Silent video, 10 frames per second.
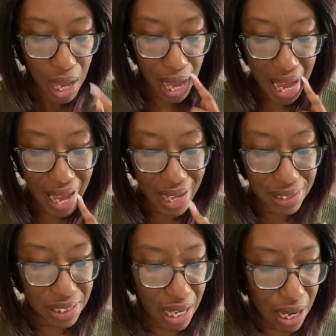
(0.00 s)

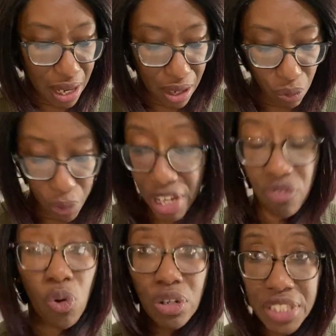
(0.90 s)
And uh, we
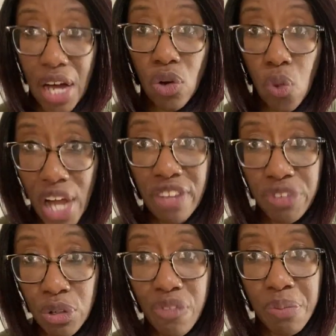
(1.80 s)
have worked out quite a
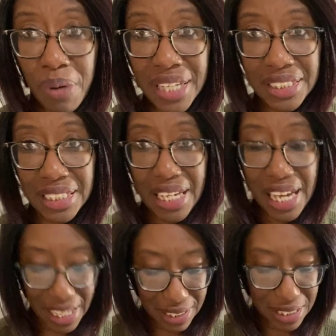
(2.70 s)
few of the bugs and
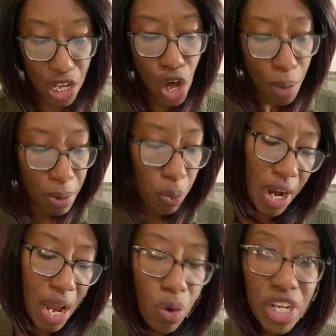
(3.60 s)
kinks. But
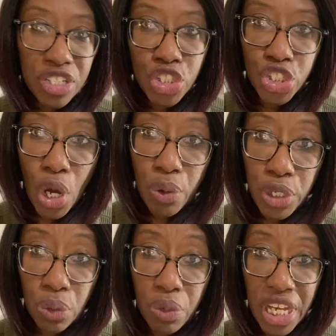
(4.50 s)
what I wanted to show
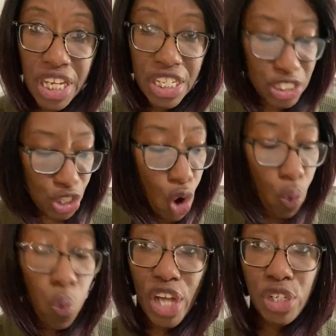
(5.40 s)
you is
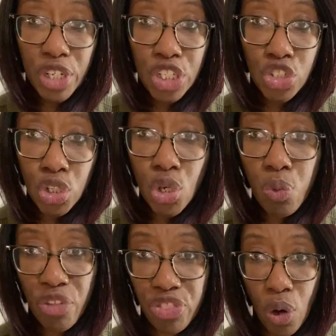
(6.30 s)
what you can do
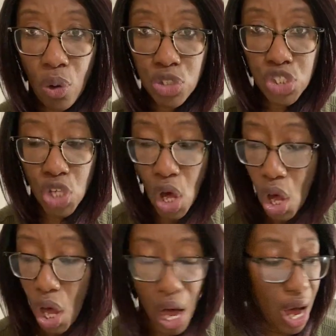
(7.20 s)
with those
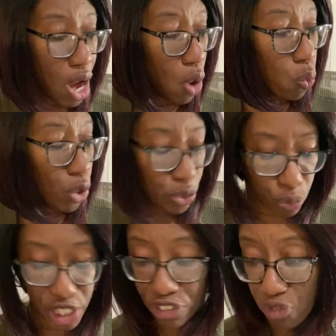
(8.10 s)
uh, wooden
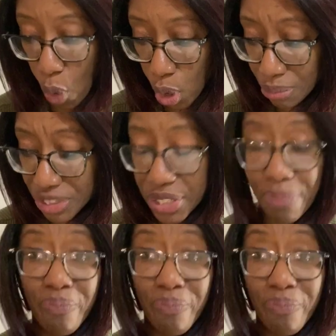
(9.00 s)
wreath forms.